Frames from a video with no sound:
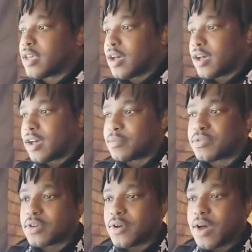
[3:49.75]
Um,
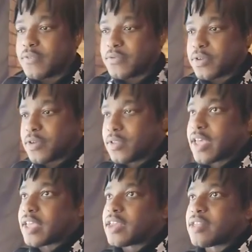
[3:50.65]
so I feel
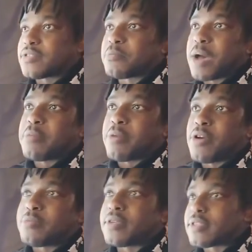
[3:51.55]
like it is my
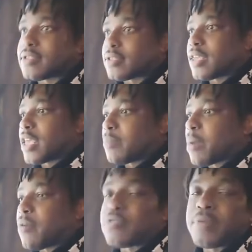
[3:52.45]
purpose and my
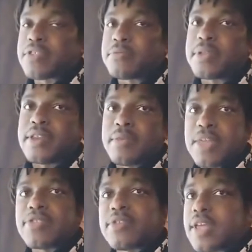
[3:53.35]
responsibility to make
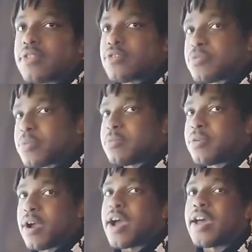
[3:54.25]
sure that those people
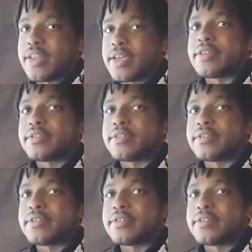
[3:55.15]
are highlighted.